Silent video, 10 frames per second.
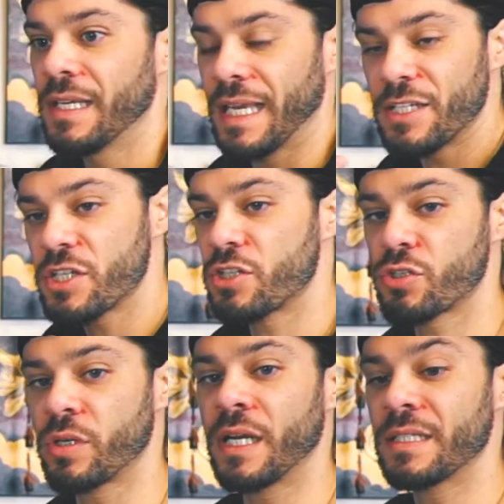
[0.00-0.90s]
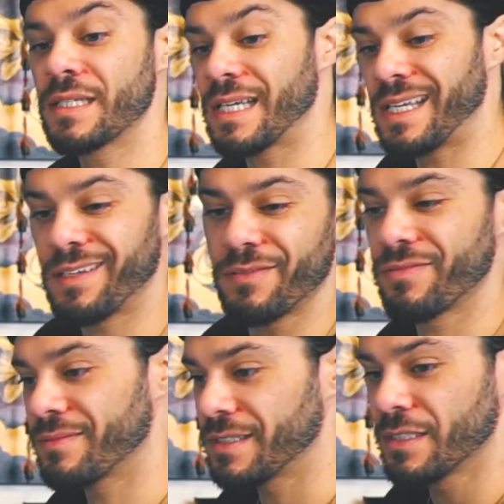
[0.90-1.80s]
and just trying to kind
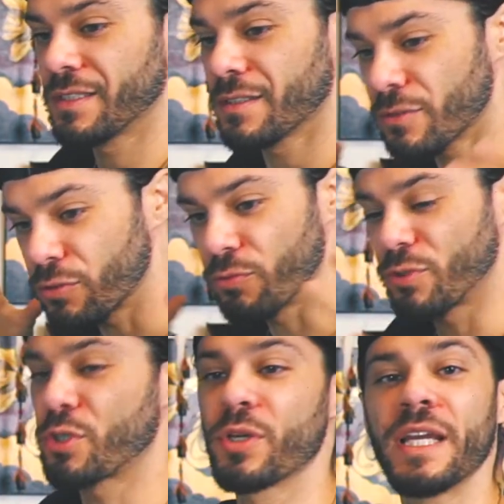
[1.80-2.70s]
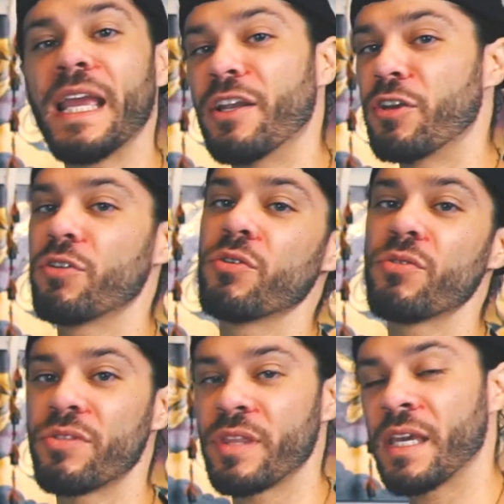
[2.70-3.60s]
of create new
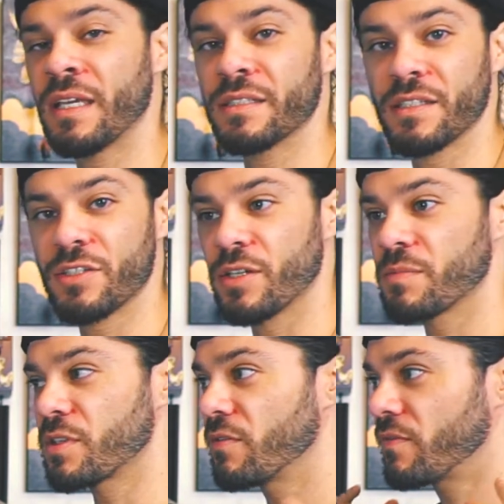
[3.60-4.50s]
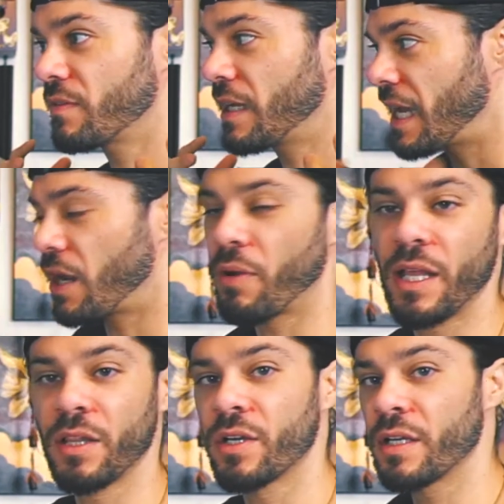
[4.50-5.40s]
things in terms of how I
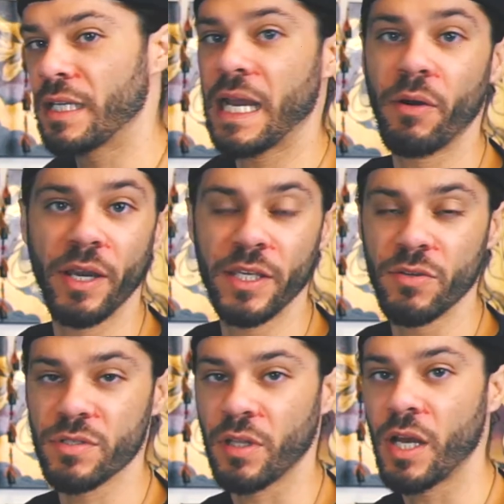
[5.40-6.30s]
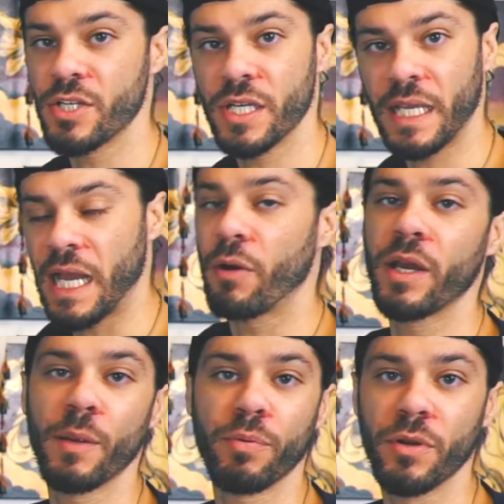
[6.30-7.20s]
learn and how I use Logic, how I
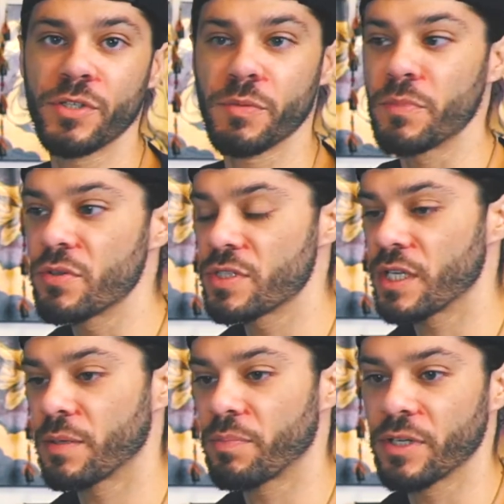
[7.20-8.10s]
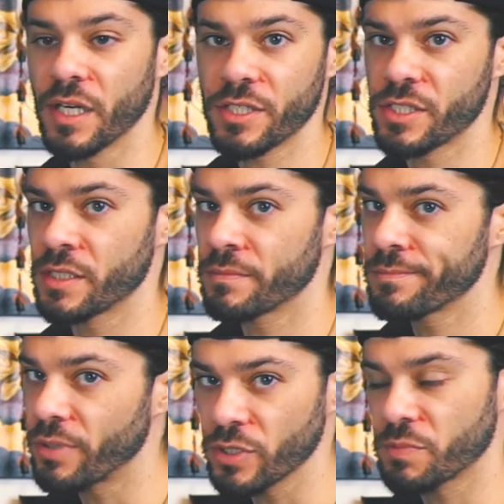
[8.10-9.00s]
approach music, production,
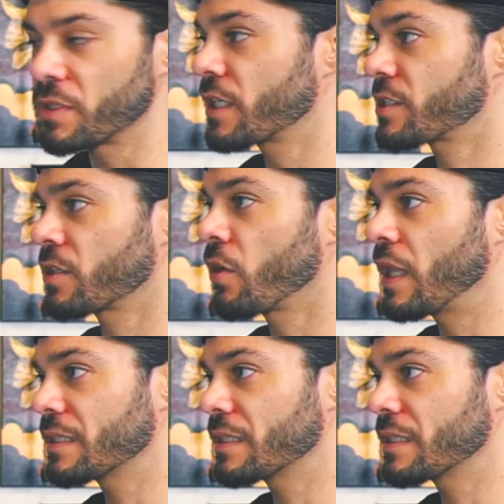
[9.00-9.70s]
post-production, all that